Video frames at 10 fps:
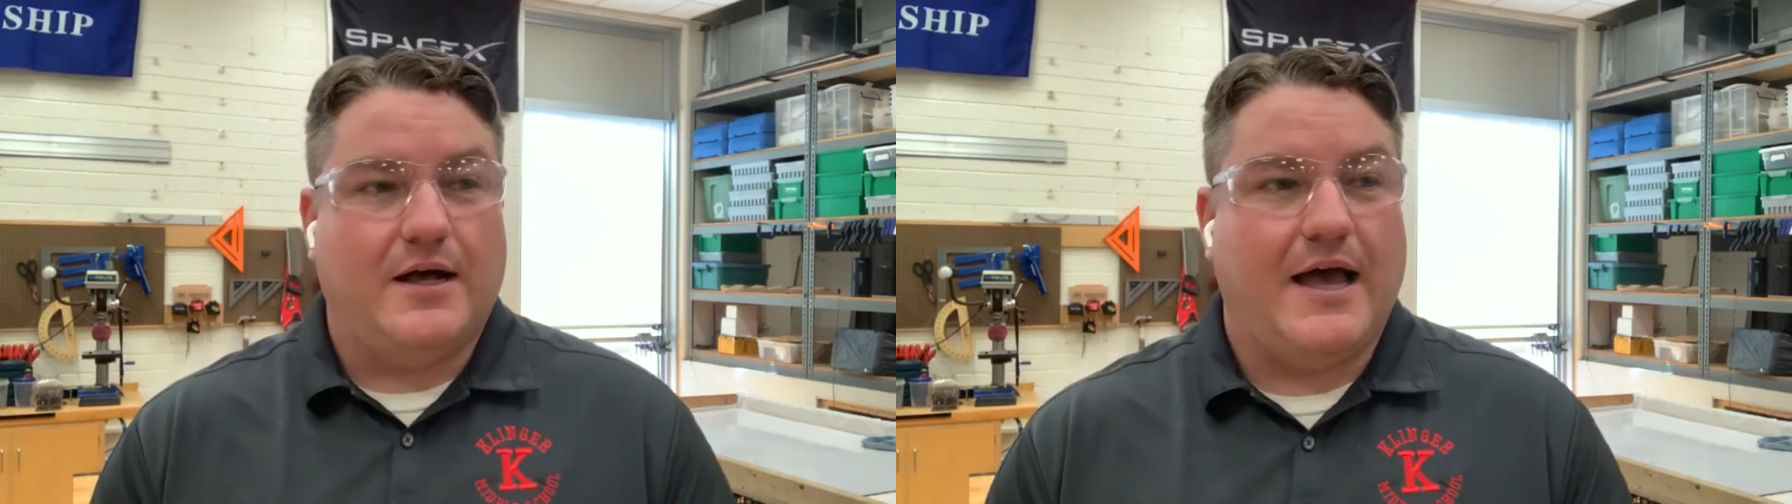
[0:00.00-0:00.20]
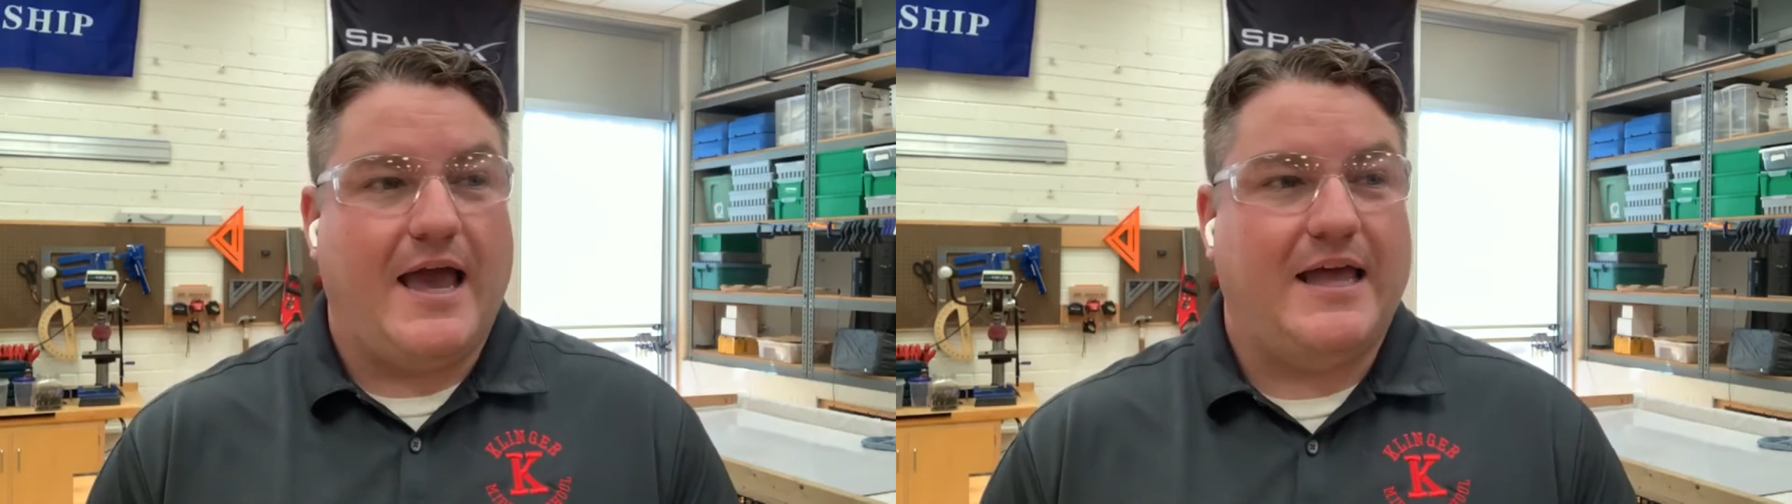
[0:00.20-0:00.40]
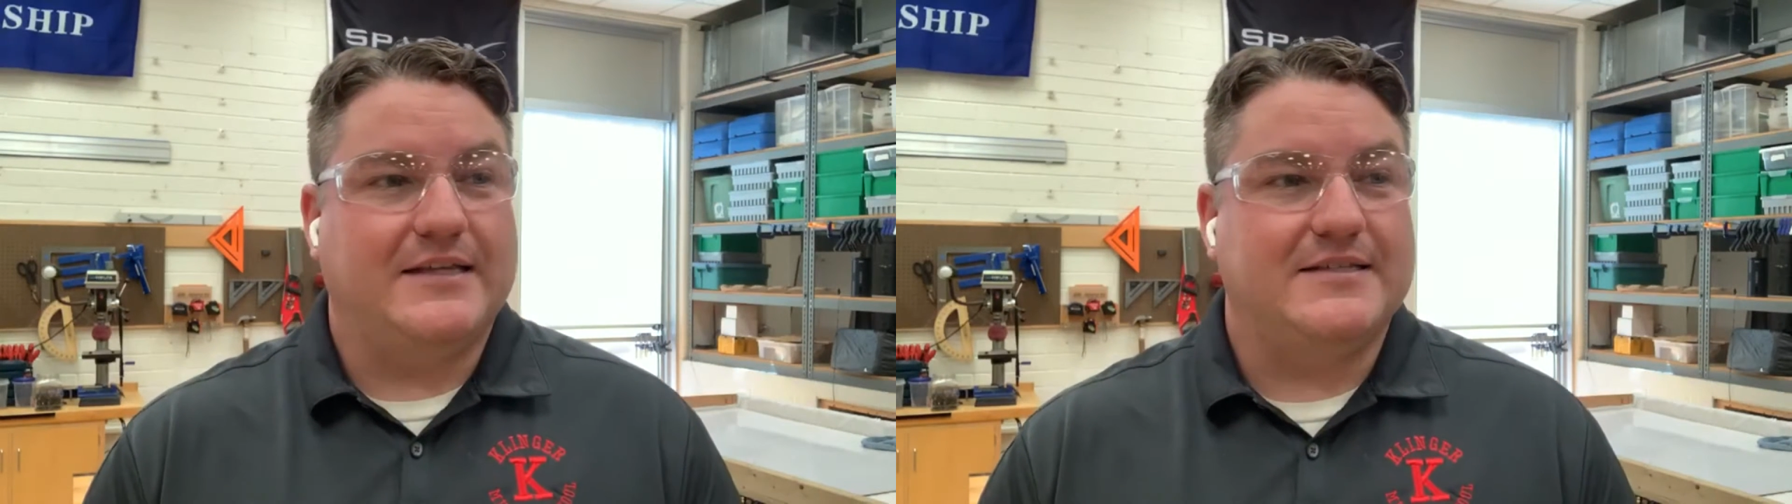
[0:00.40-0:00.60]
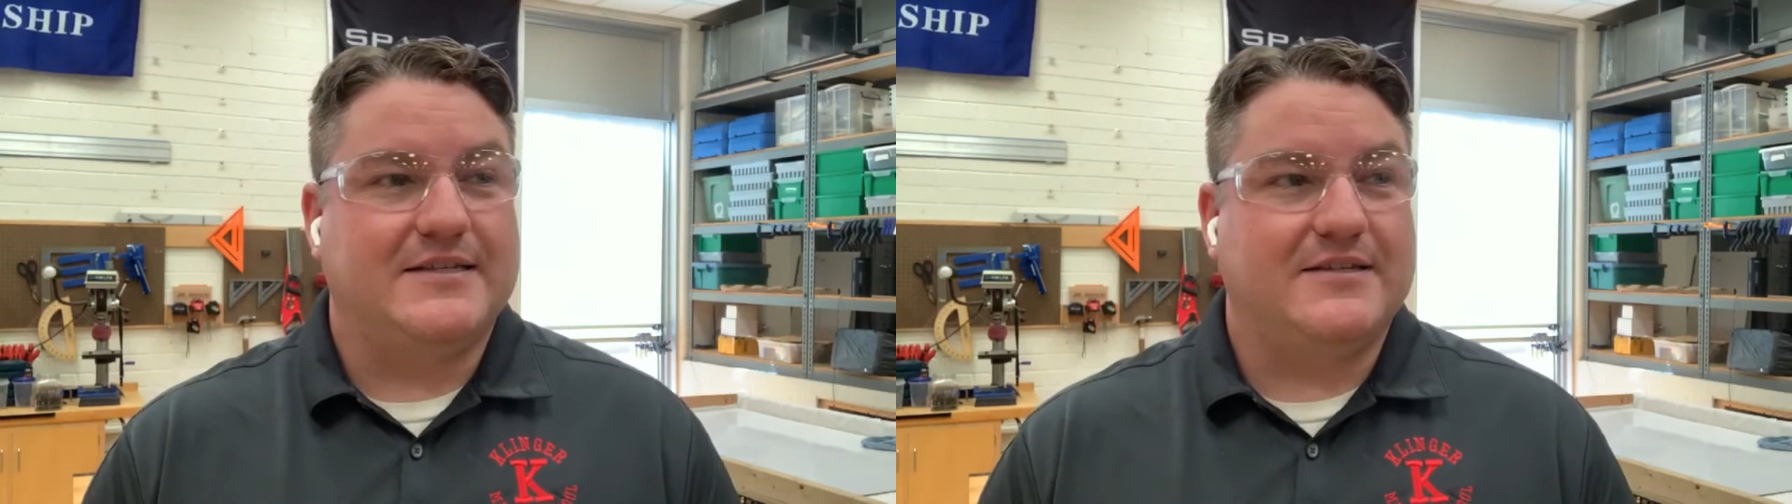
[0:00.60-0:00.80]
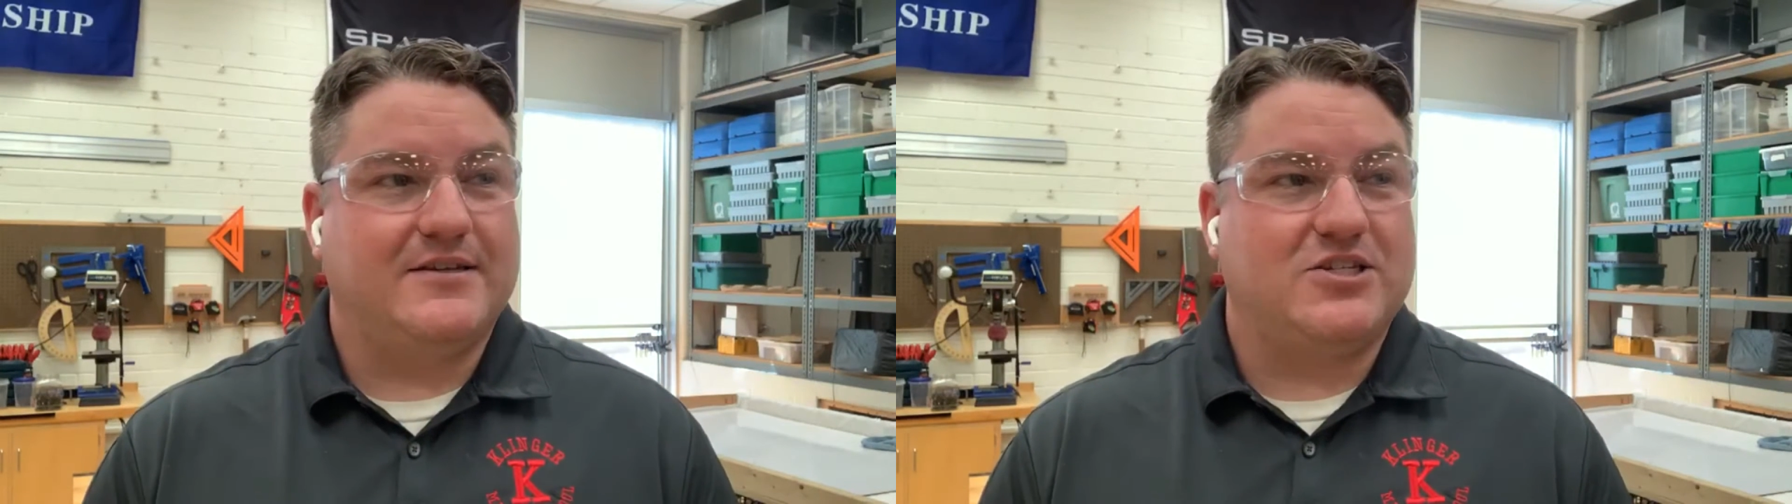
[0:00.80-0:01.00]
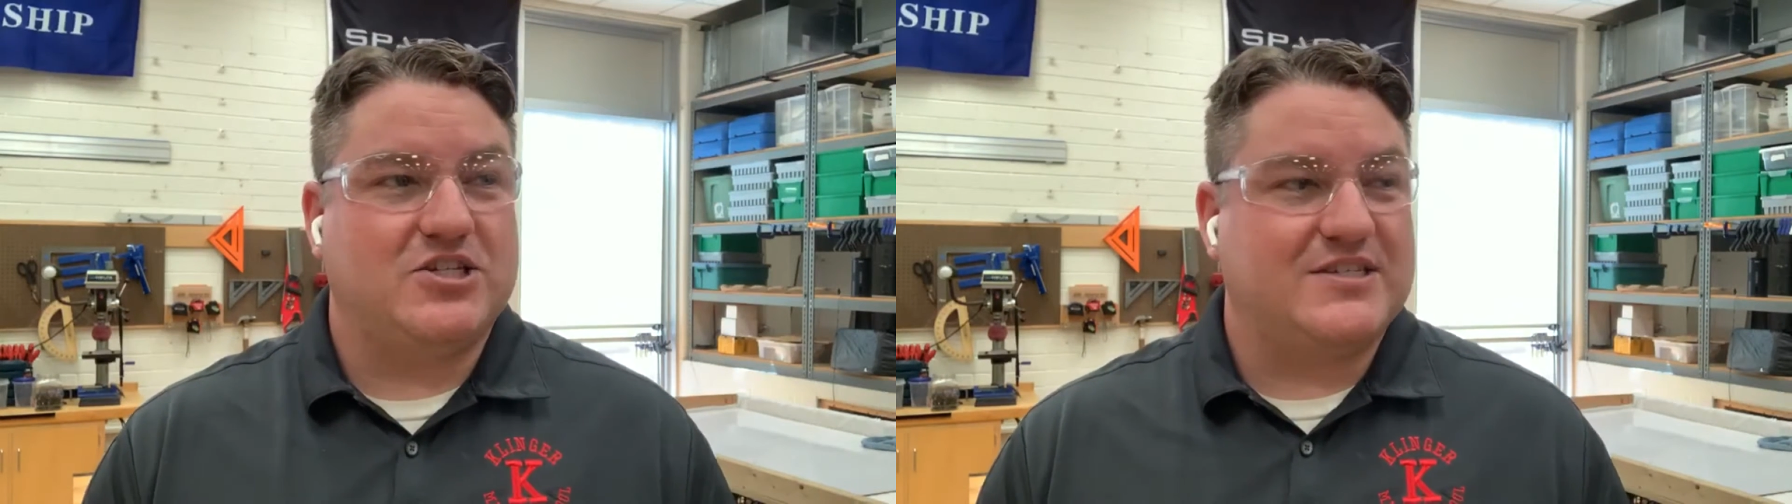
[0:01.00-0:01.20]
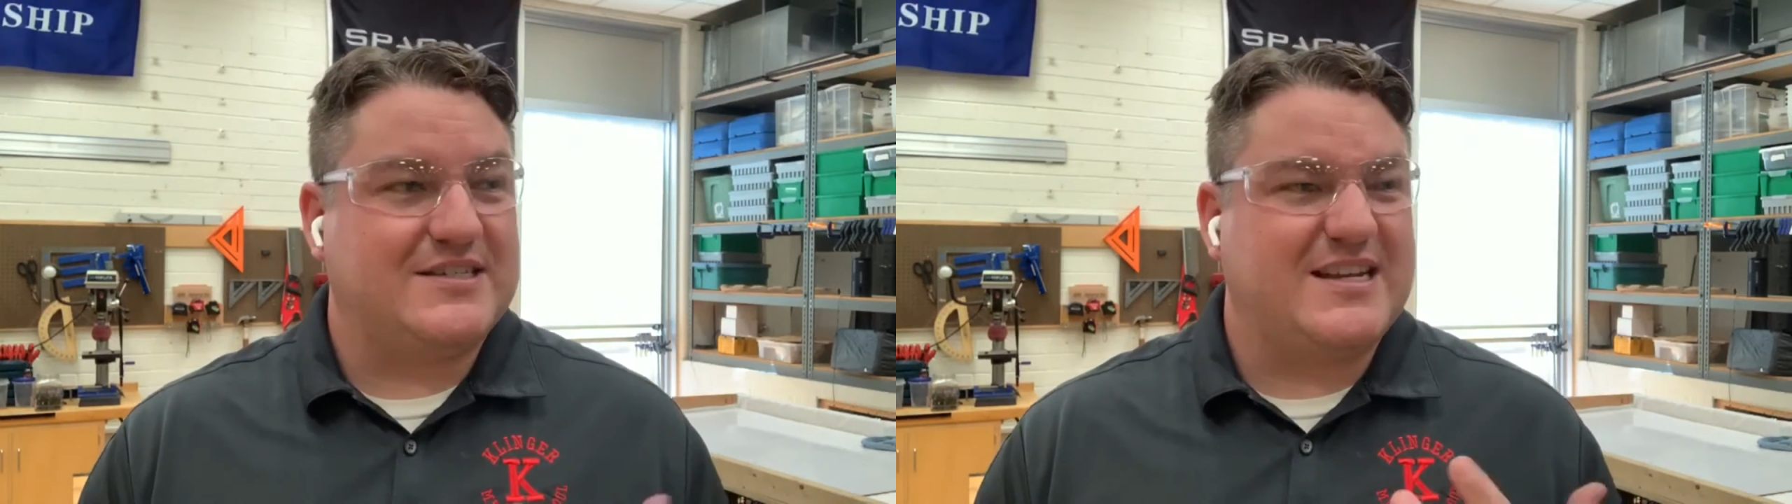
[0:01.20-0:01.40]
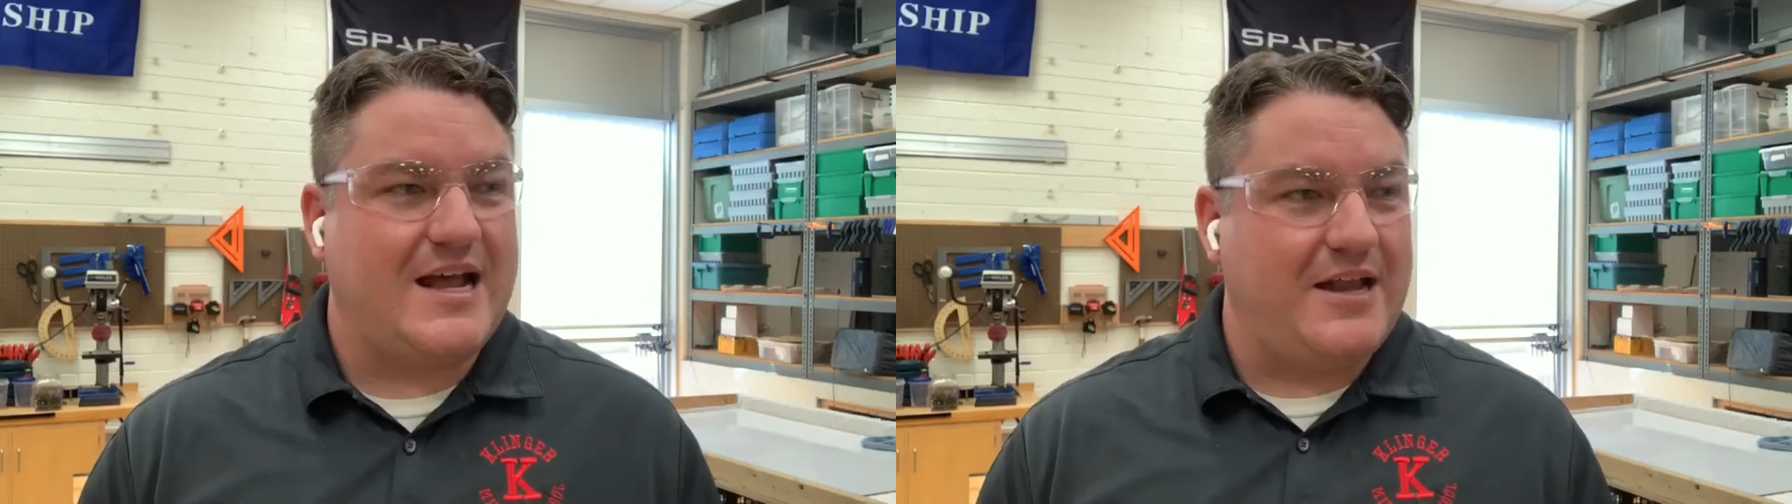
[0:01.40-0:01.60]
and just
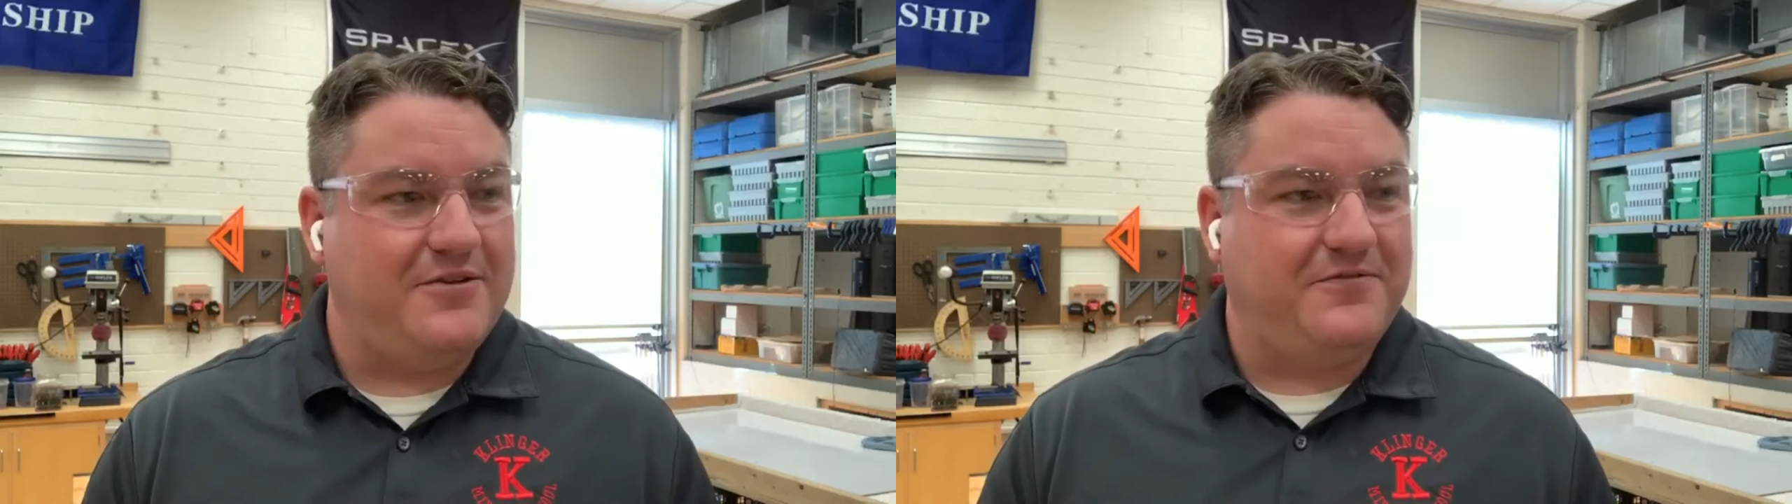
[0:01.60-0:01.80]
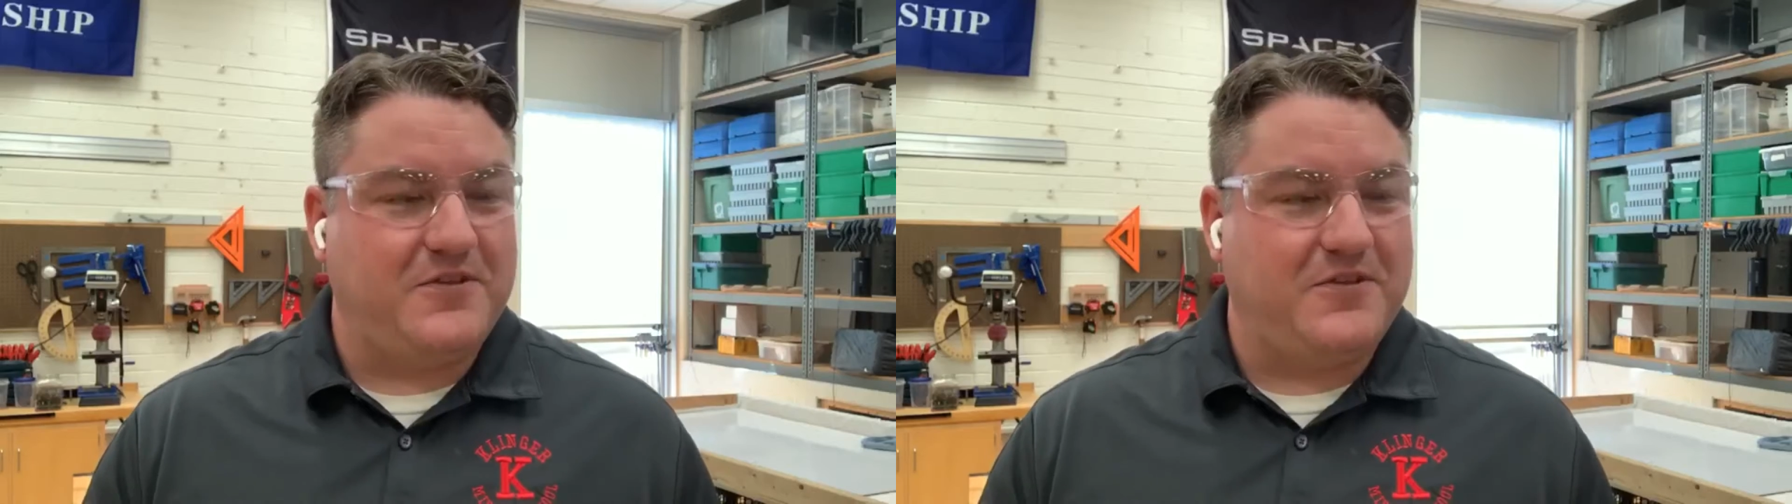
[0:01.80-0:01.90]
kind of